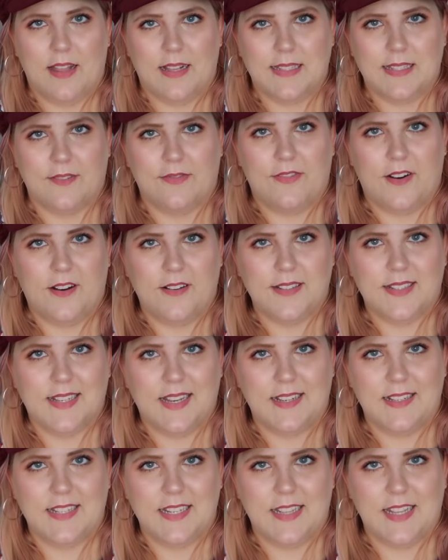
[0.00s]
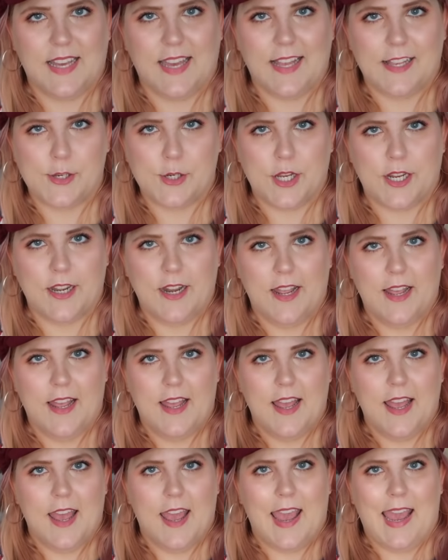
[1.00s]
That's a fall scent in the kitchen
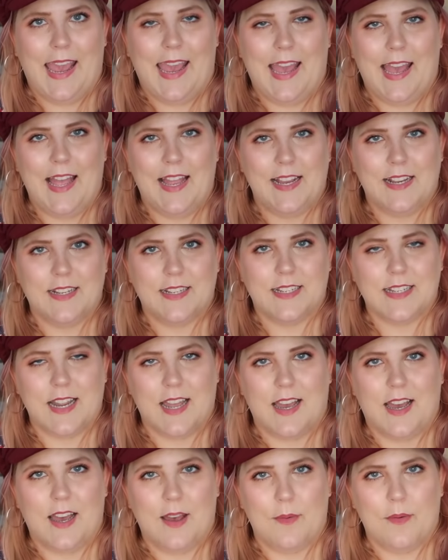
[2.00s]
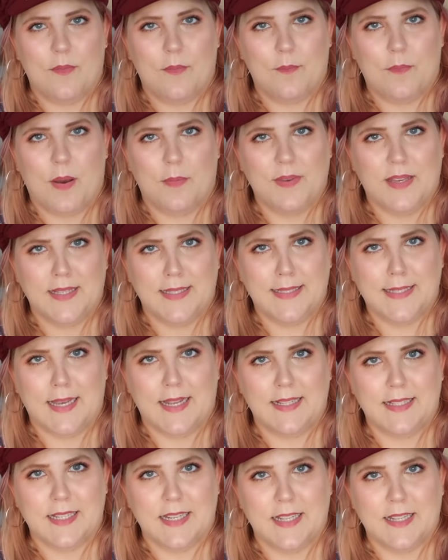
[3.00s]
and a pumpkin
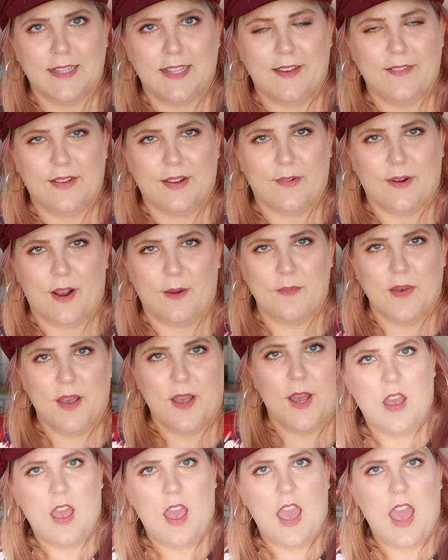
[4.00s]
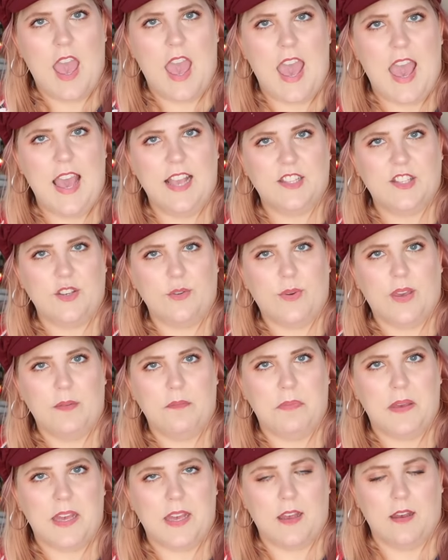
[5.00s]
scent in the living room, as you
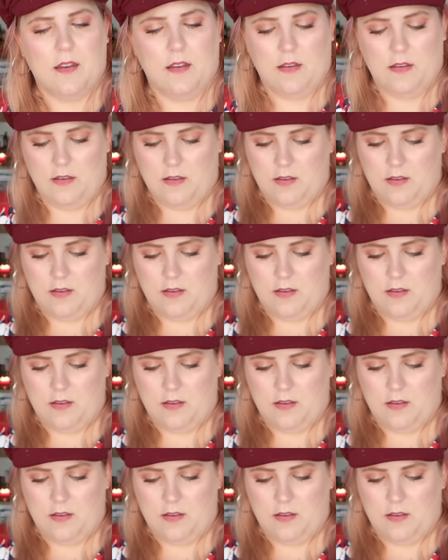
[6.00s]
can be.